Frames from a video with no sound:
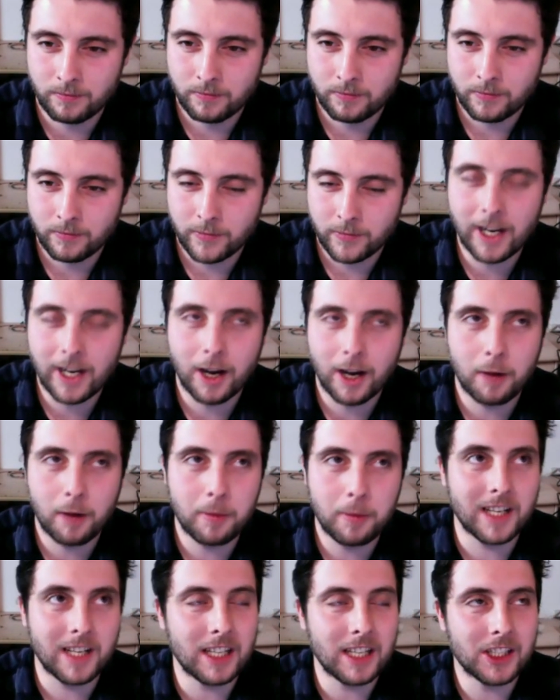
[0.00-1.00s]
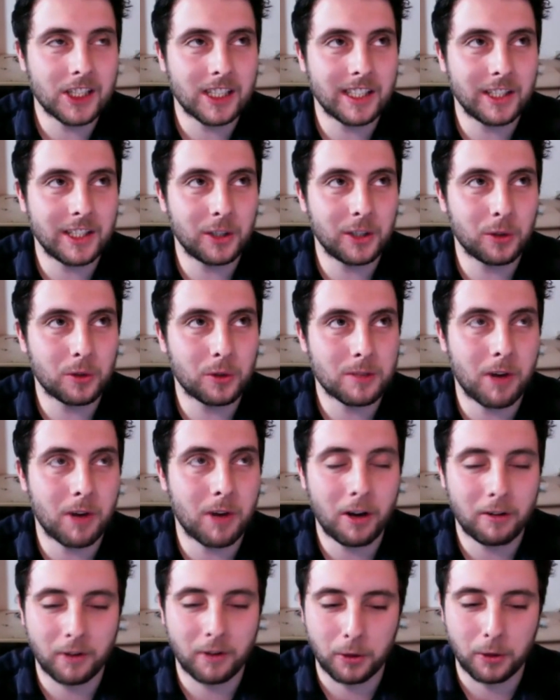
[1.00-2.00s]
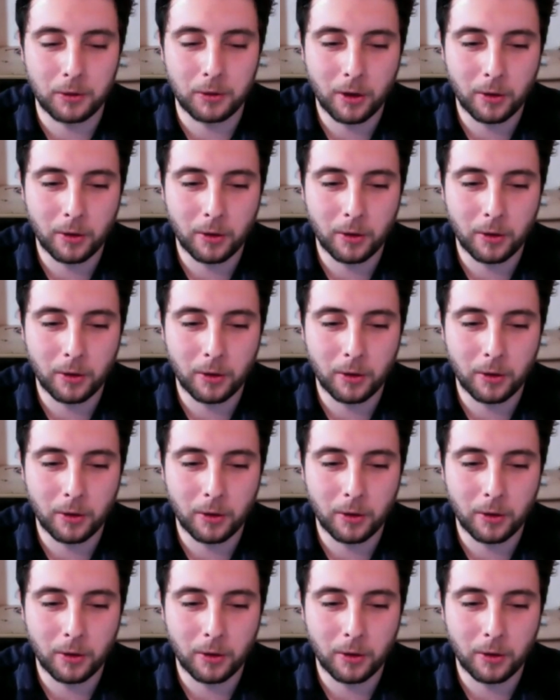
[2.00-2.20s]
Yeah, I mean, essentially your smartphone